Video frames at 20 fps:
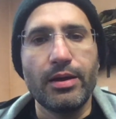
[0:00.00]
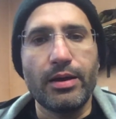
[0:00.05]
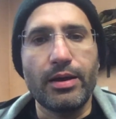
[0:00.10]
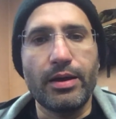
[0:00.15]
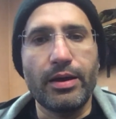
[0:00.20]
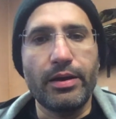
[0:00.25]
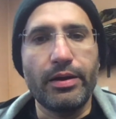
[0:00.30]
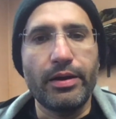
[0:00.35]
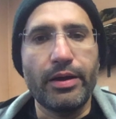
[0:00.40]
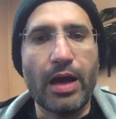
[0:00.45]

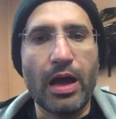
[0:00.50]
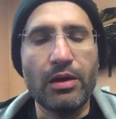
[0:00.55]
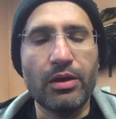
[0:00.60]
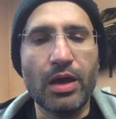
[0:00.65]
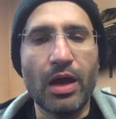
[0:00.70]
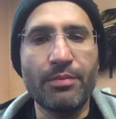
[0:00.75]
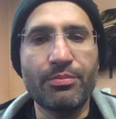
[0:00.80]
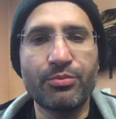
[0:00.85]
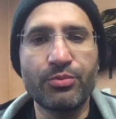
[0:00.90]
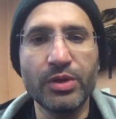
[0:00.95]

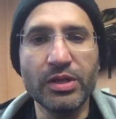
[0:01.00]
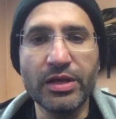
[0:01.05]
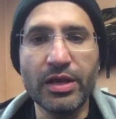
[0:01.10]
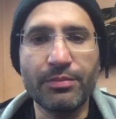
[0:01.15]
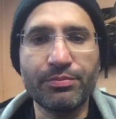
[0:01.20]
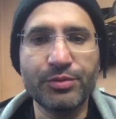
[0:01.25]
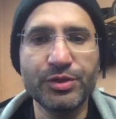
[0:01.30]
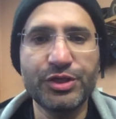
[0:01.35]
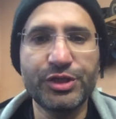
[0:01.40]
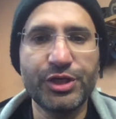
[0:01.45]
I really
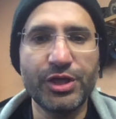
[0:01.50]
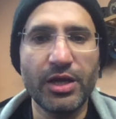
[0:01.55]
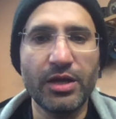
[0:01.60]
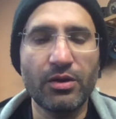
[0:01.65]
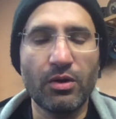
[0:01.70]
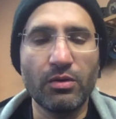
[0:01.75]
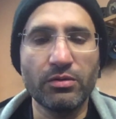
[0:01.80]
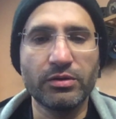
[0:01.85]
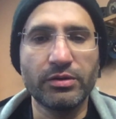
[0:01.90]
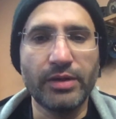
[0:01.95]
appreciate
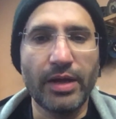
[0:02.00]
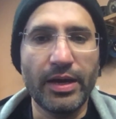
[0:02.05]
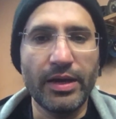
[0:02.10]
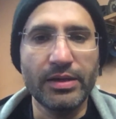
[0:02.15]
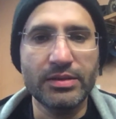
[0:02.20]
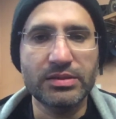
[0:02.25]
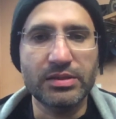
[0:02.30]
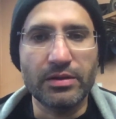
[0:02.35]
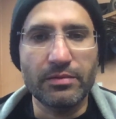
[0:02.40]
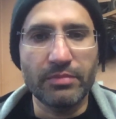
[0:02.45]
all the
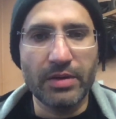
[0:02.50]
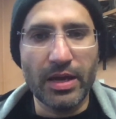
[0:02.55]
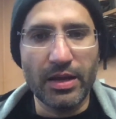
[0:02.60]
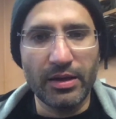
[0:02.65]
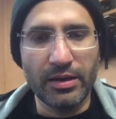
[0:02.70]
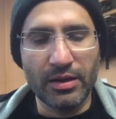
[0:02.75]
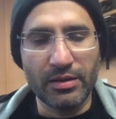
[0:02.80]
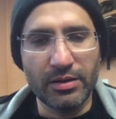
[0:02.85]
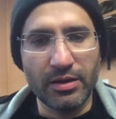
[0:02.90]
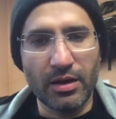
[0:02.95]
likes that I'm
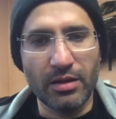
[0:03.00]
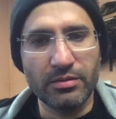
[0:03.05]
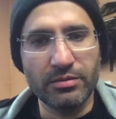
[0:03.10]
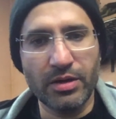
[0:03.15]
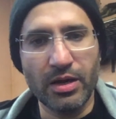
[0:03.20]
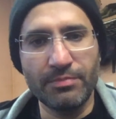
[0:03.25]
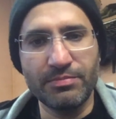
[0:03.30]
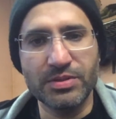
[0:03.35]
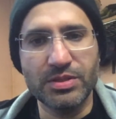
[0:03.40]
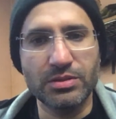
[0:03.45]
getting on the other
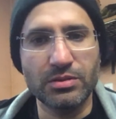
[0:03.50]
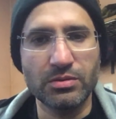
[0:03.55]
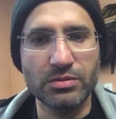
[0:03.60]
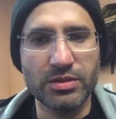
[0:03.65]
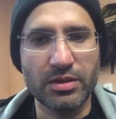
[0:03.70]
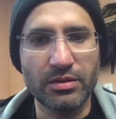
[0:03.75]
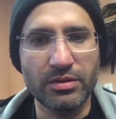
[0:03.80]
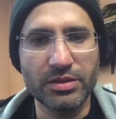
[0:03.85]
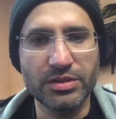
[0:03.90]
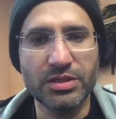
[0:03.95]
episodes,
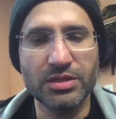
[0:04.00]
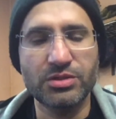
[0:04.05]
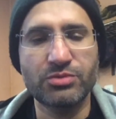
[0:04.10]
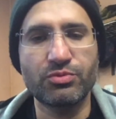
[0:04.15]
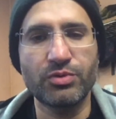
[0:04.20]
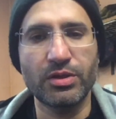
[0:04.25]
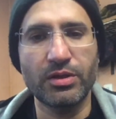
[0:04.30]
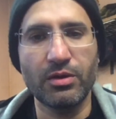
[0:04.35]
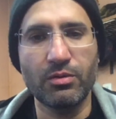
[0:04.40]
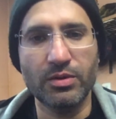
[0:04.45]
and this is
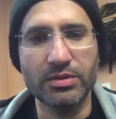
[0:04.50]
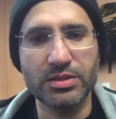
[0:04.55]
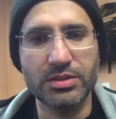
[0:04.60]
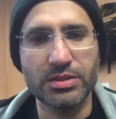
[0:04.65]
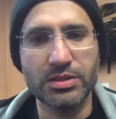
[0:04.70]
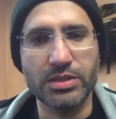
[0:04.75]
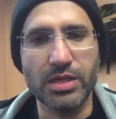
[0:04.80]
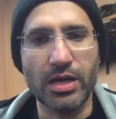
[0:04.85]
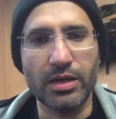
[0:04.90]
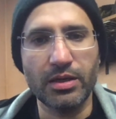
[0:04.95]
really
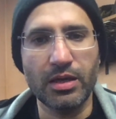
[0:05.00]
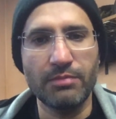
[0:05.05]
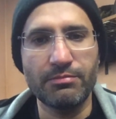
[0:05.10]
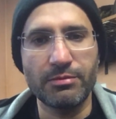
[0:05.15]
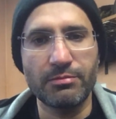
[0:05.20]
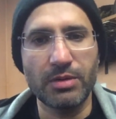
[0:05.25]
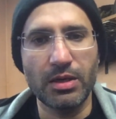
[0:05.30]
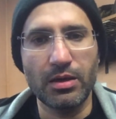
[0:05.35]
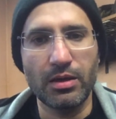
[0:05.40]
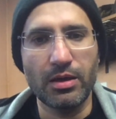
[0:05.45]
what's
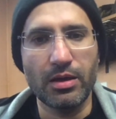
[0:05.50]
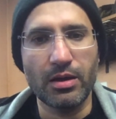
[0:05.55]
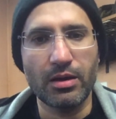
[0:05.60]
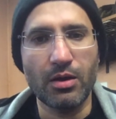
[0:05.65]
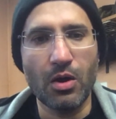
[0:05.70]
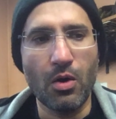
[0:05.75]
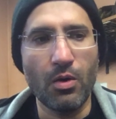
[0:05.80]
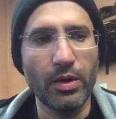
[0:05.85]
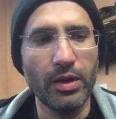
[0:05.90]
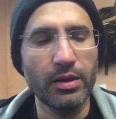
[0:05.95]
keeping me
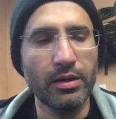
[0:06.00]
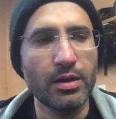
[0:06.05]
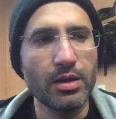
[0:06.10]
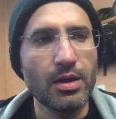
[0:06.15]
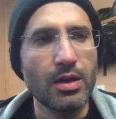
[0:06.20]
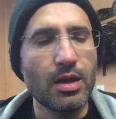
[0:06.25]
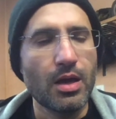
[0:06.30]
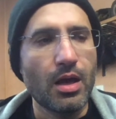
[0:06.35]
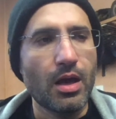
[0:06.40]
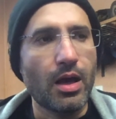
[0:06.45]
going.
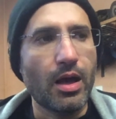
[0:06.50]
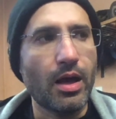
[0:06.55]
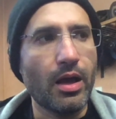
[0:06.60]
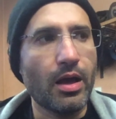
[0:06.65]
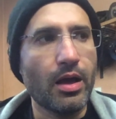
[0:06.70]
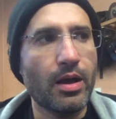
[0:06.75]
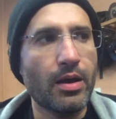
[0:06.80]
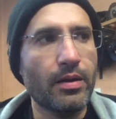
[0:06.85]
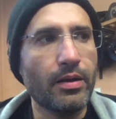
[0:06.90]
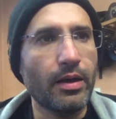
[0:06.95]

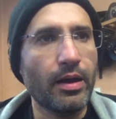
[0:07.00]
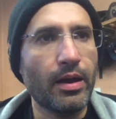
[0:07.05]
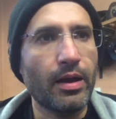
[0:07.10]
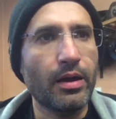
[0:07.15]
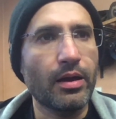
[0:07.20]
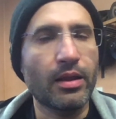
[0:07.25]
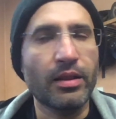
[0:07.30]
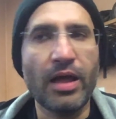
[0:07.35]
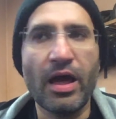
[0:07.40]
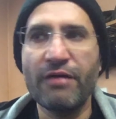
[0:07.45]

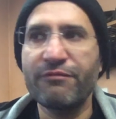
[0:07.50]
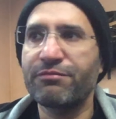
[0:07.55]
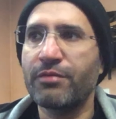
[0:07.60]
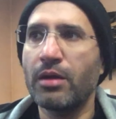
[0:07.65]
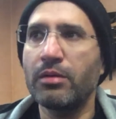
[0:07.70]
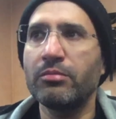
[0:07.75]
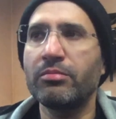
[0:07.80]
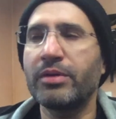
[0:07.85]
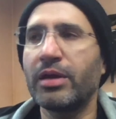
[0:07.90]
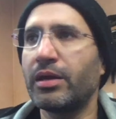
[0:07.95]
I'll have
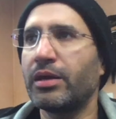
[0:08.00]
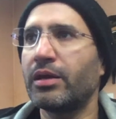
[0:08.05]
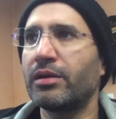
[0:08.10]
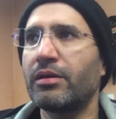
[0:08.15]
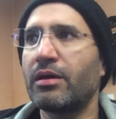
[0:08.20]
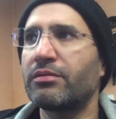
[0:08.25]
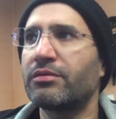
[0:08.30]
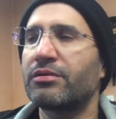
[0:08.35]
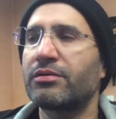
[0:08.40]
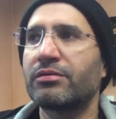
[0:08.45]
probably
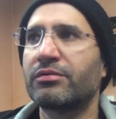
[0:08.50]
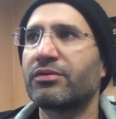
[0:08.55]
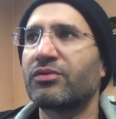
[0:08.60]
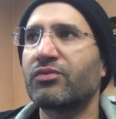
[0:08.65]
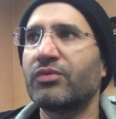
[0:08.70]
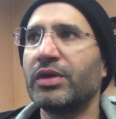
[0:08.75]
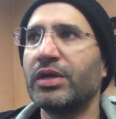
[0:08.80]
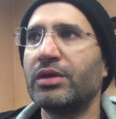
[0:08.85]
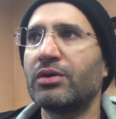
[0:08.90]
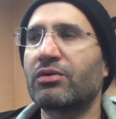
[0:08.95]
another
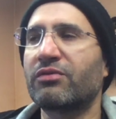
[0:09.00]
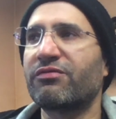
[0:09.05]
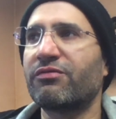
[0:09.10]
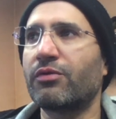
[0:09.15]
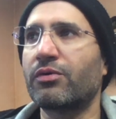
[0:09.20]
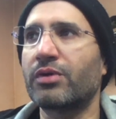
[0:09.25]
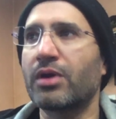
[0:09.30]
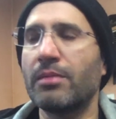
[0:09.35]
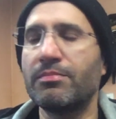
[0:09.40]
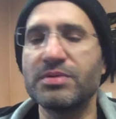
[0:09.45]
3 or
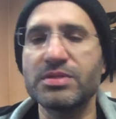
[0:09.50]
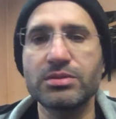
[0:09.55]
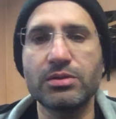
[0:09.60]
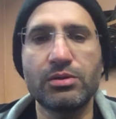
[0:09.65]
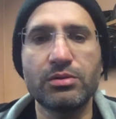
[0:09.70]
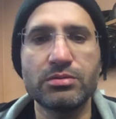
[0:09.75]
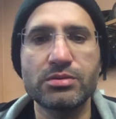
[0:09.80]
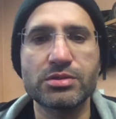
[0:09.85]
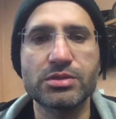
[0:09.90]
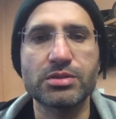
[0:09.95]
4
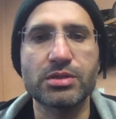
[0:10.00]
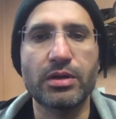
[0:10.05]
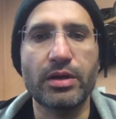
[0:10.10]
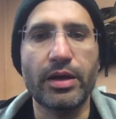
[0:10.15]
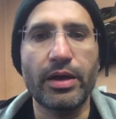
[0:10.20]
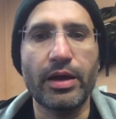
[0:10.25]
episodes.